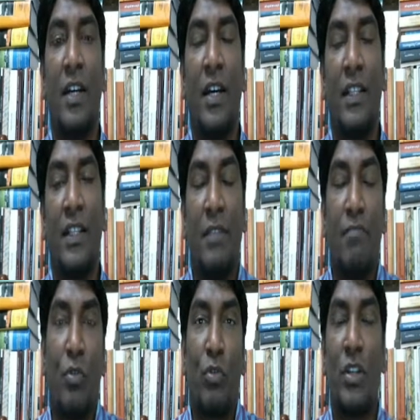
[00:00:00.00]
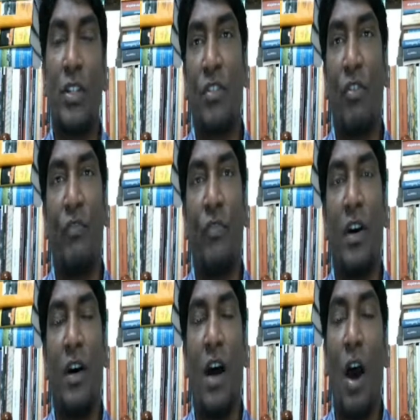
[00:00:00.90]
the importance of
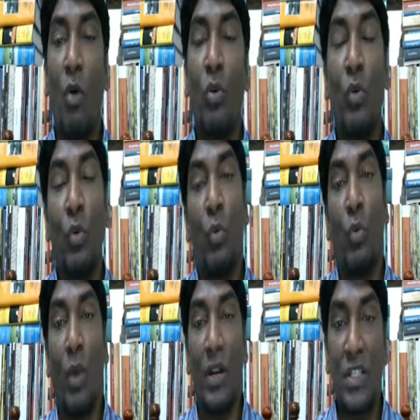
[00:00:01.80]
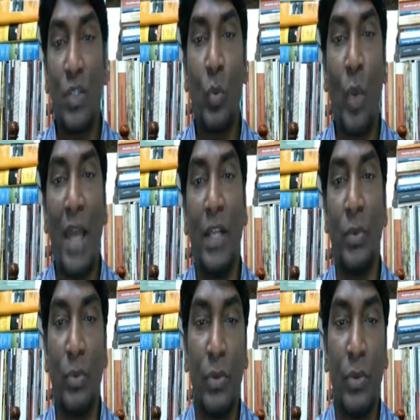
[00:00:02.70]
how do one's value